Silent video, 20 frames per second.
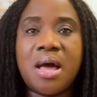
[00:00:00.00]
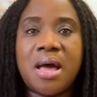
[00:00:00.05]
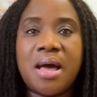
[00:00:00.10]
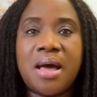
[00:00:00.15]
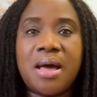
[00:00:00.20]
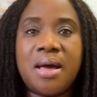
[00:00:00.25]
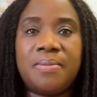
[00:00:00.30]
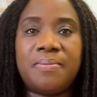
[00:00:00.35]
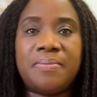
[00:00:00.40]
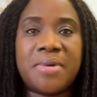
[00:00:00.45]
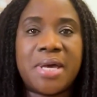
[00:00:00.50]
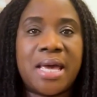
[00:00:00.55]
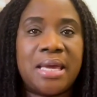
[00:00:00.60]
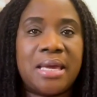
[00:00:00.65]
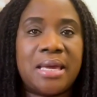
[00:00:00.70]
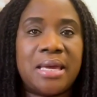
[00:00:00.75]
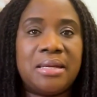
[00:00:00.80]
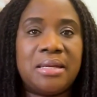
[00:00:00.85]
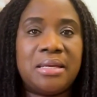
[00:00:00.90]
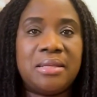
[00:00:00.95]

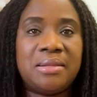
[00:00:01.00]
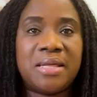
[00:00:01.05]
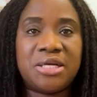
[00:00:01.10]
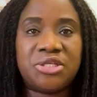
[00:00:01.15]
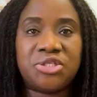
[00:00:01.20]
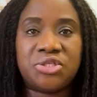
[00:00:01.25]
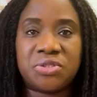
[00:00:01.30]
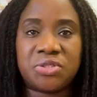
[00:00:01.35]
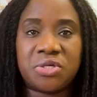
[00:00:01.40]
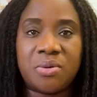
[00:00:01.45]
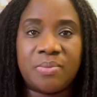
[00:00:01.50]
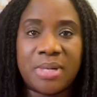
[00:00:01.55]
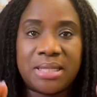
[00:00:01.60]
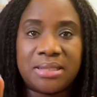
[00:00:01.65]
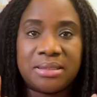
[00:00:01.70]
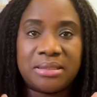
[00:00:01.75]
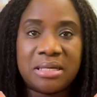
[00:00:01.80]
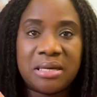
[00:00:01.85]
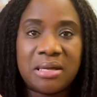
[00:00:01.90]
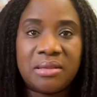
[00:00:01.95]
I can either just come
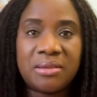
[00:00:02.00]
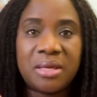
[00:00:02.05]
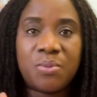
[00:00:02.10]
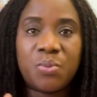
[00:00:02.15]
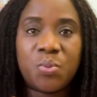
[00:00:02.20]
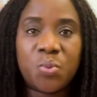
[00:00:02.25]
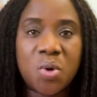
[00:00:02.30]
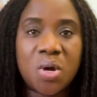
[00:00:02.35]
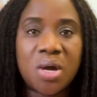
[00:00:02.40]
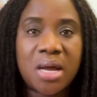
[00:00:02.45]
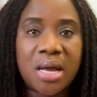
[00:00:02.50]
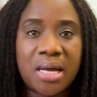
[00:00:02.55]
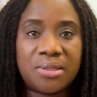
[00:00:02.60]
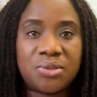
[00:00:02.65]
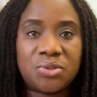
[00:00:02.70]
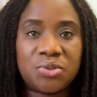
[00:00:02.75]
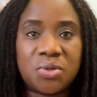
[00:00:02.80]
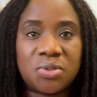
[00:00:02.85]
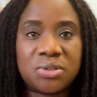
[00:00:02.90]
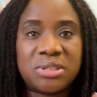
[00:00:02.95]
and tell them, walk
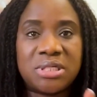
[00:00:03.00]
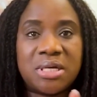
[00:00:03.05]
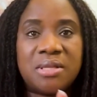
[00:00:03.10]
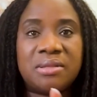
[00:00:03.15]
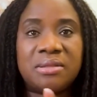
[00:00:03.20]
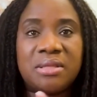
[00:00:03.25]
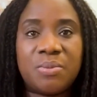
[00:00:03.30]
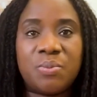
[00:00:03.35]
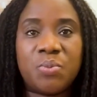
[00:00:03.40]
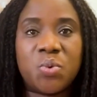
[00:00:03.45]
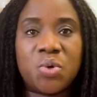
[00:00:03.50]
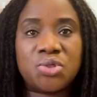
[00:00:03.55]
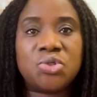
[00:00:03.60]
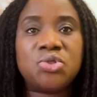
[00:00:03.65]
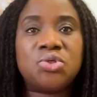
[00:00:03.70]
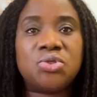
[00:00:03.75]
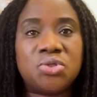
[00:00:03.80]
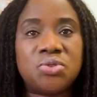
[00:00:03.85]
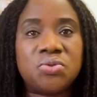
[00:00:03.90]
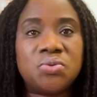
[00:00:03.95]
and talk, tell them what
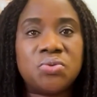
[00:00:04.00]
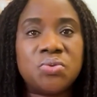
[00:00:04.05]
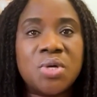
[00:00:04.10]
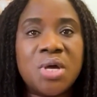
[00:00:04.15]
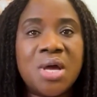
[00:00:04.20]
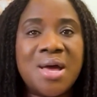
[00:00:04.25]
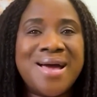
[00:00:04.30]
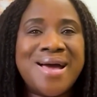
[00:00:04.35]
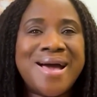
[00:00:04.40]
to do.